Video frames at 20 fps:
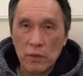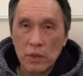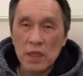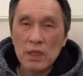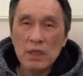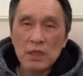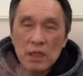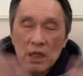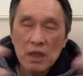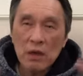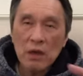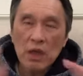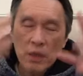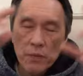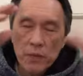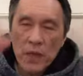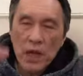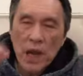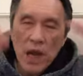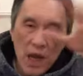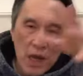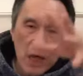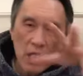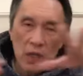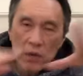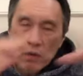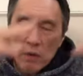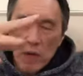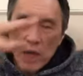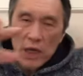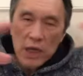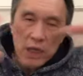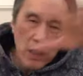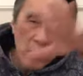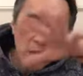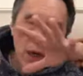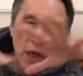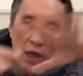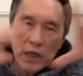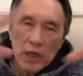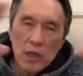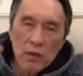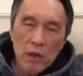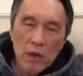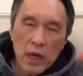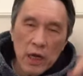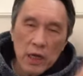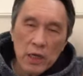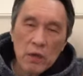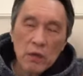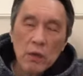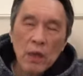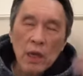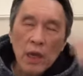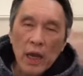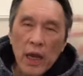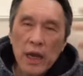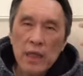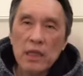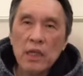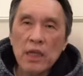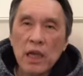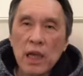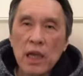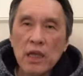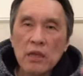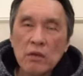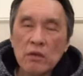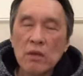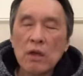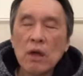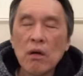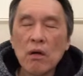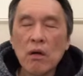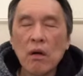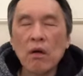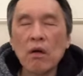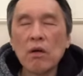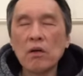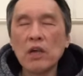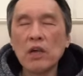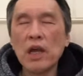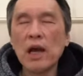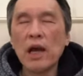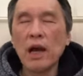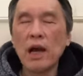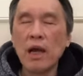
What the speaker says: Instead of keeping argue, at the end you know, oh yeah,